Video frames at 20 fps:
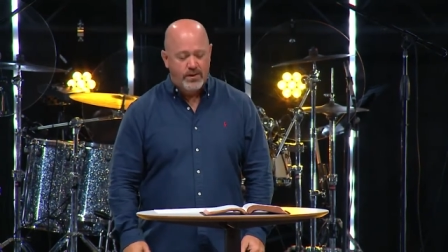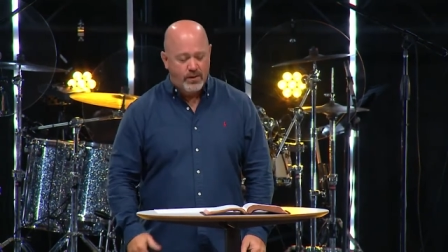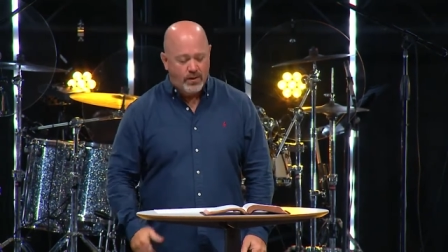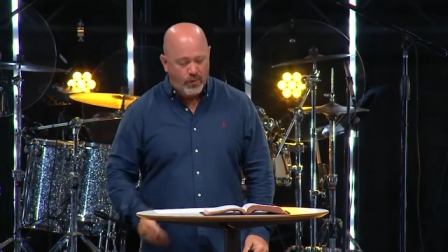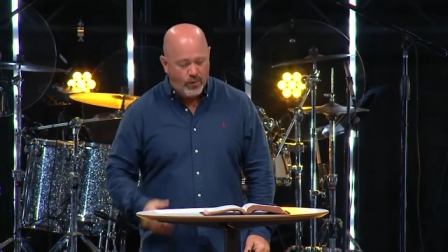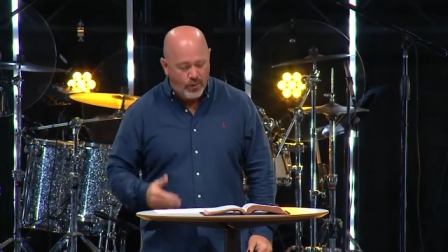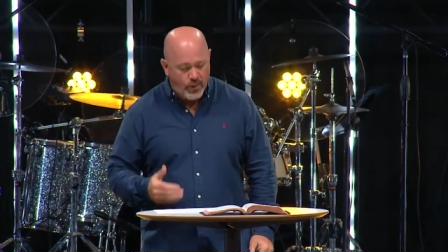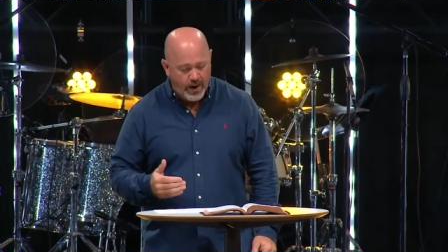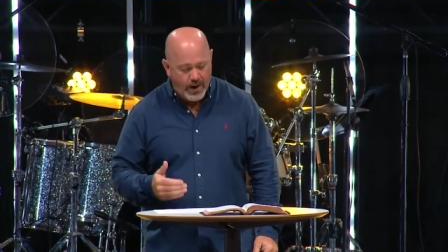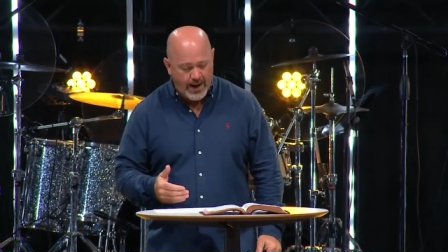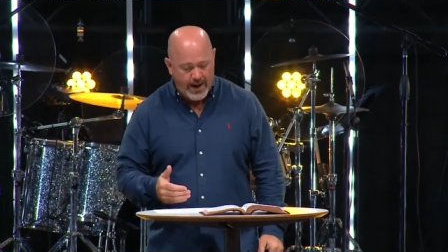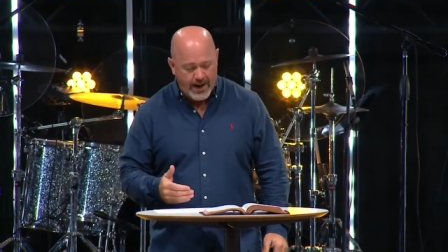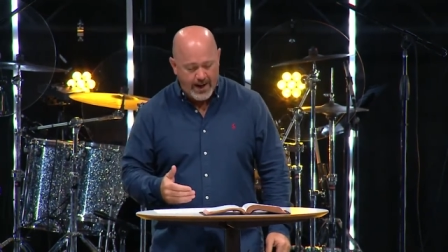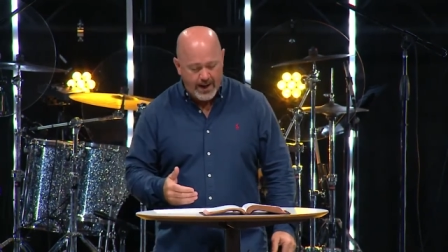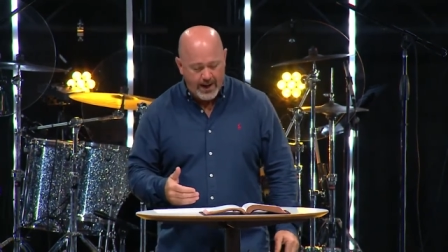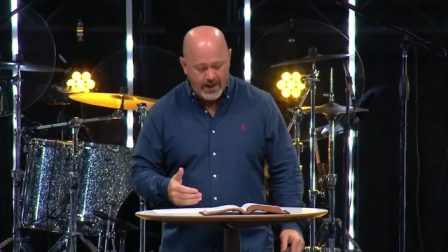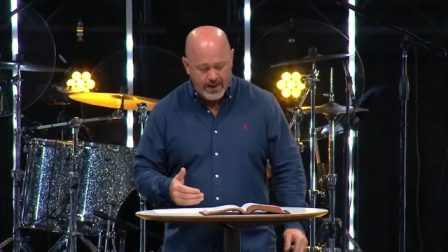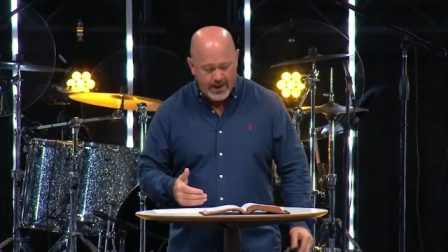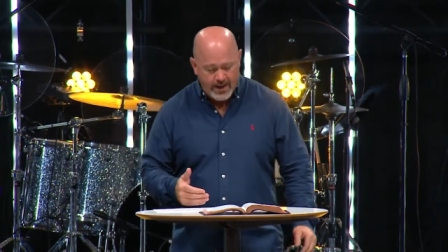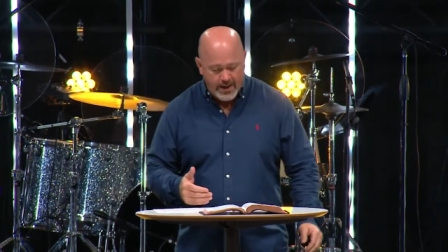
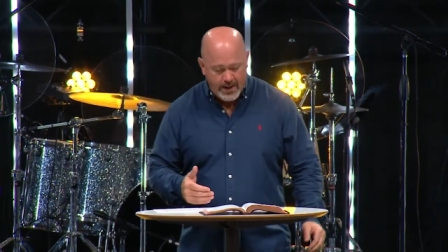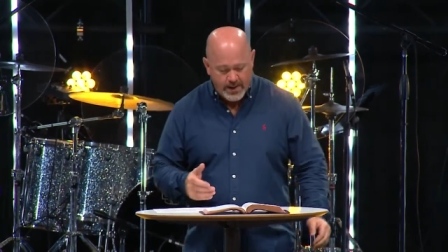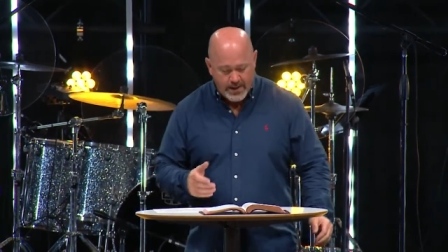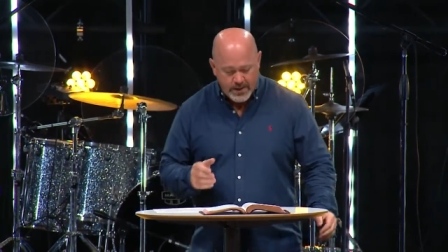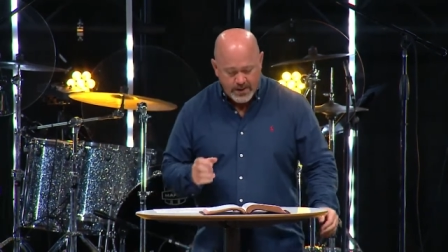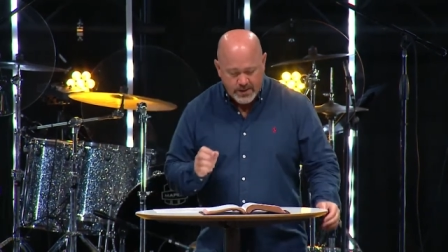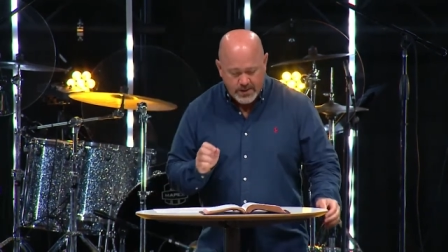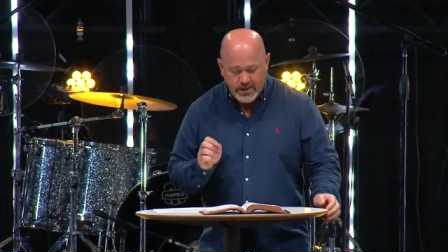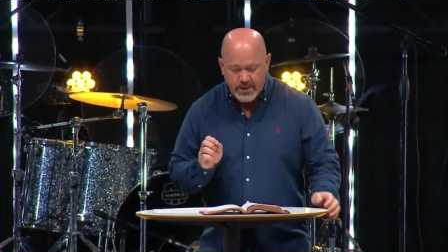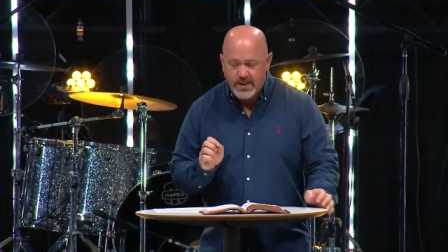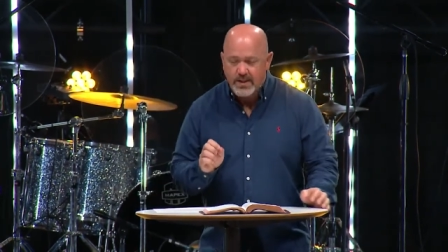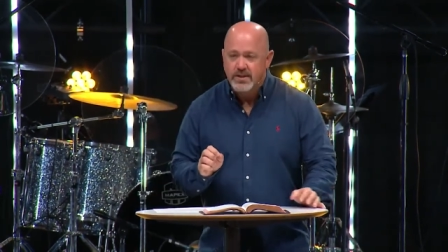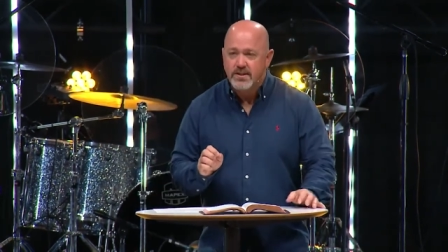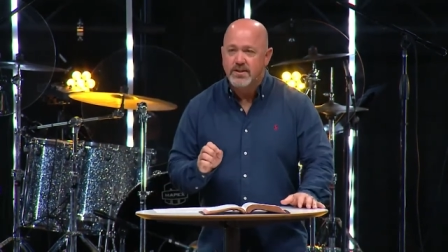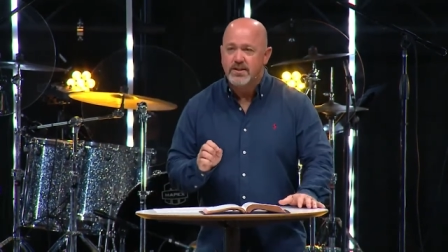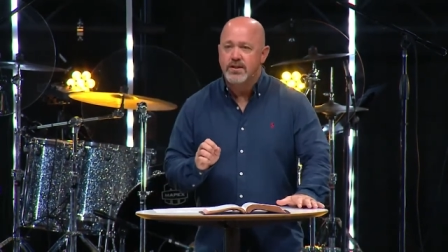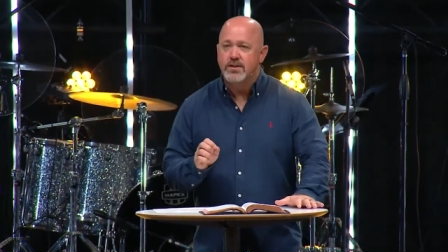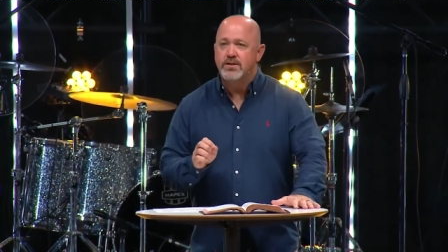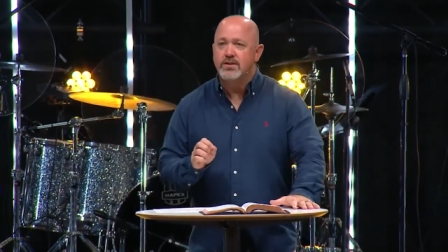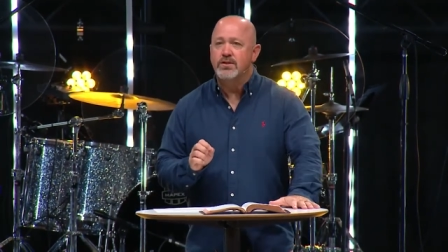Why?
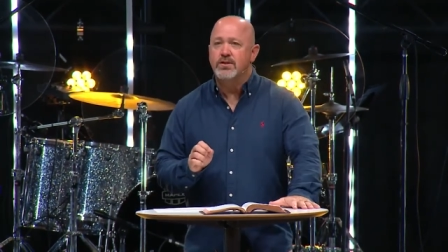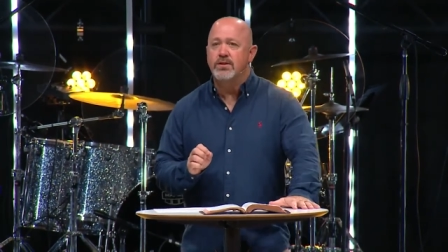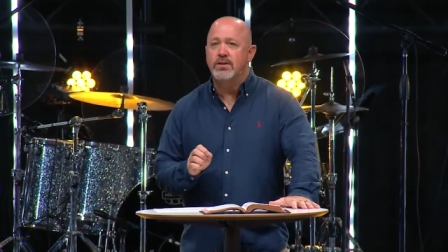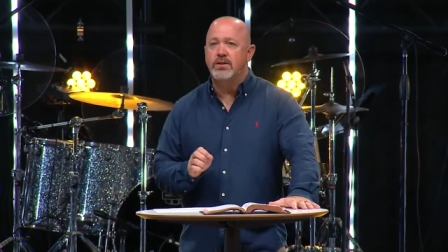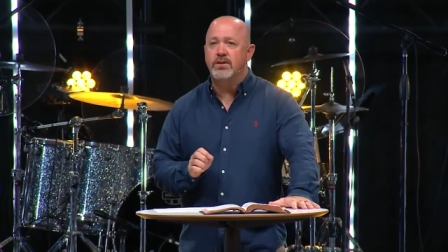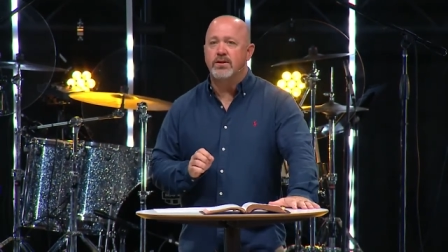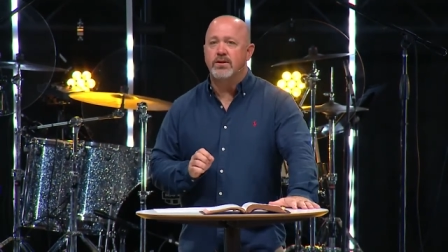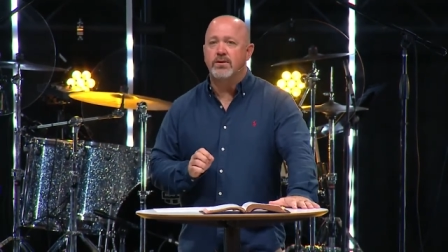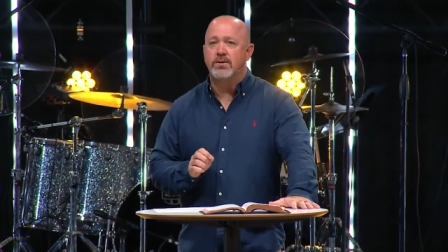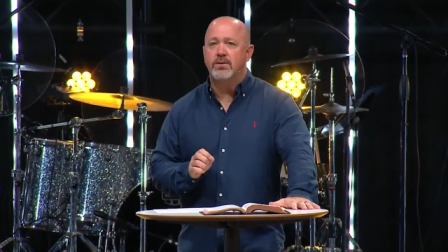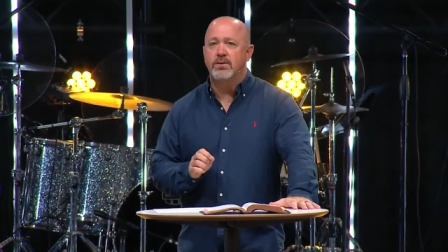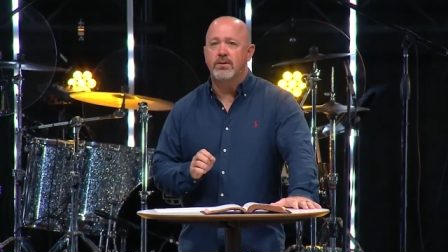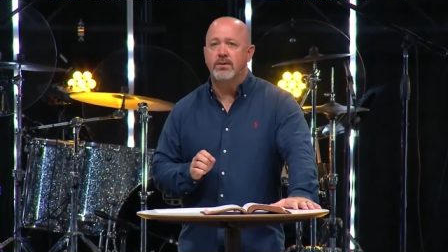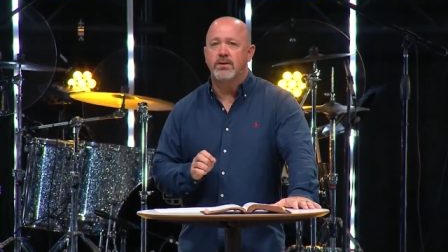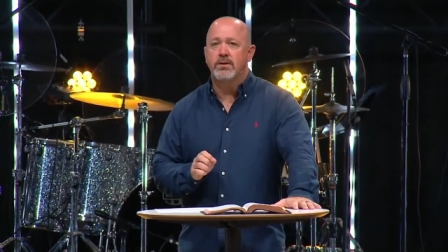Jesus knew,